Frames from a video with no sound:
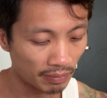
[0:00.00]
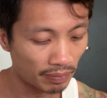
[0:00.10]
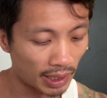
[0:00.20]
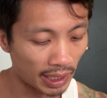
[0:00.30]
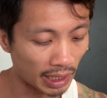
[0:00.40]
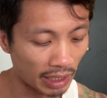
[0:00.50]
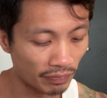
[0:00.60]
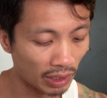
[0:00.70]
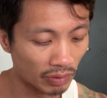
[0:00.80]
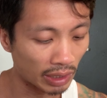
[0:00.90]
But I
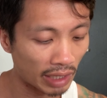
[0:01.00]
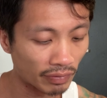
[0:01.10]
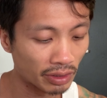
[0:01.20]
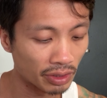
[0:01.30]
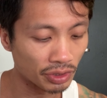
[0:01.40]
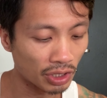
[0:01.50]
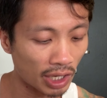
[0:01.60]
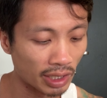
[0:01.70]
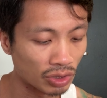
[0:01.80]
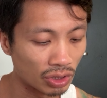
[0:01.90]
feel like whatever they're
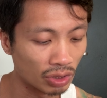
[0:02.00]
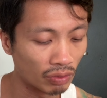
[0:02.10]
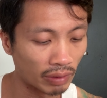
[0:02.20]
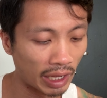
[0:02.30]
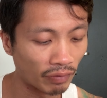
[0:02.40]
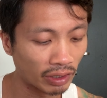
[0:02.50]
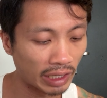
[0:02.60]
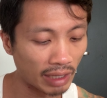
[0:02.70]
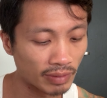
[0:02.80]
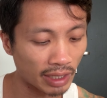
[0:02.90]
trying to do, whatever
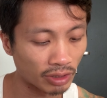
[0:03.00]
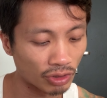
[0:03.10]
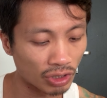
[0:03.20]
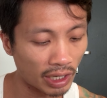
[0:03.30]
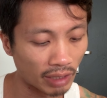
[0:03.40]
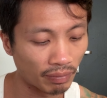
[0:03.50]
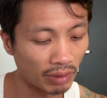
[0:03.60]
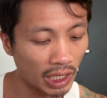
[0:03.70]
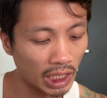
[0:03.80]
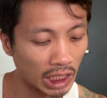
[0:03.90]
games that they're trying to
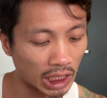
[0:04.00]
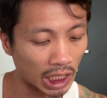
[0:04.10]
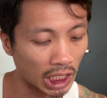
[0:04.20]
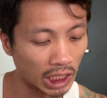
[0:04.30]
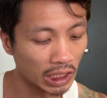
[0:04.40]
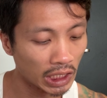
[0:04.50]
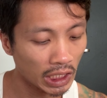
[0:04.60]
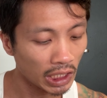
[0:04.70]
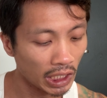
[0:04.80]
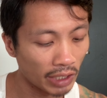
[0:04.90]
play here,
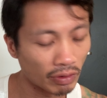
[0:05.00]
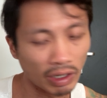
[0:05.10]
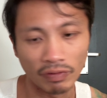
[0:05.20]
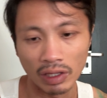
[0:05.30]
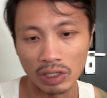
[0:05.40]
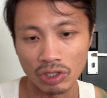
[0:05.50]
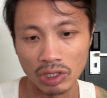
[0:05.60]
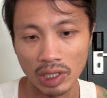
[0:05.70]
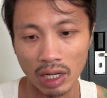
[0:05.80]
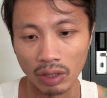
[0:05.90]
you know, I feel like it's
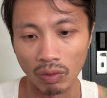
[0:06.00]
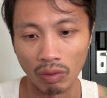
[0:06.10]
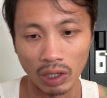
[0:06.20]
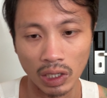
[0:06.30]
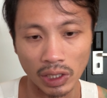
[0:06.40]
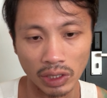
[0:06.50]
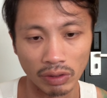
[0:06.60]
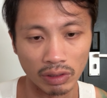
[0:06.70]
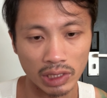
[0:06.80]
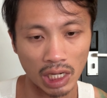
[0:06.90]
just not going to work on you
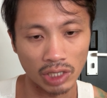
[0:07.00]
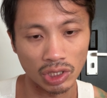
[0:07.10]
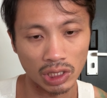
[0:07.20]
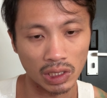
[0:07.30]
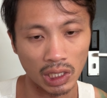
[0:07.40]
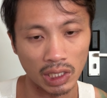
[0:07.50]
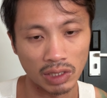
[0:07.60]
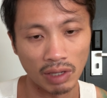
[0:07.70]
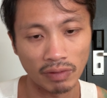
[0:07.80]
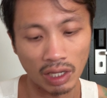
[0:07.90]
here, Sagittarius.
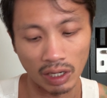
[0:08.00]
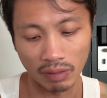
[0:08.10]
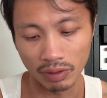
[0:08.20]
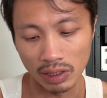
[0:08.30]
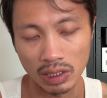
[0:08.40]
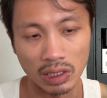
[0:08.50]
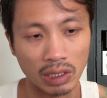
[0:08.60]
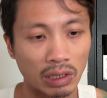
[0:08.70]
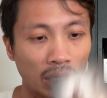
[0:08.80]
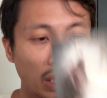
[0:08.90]
We have the High Priestess here and the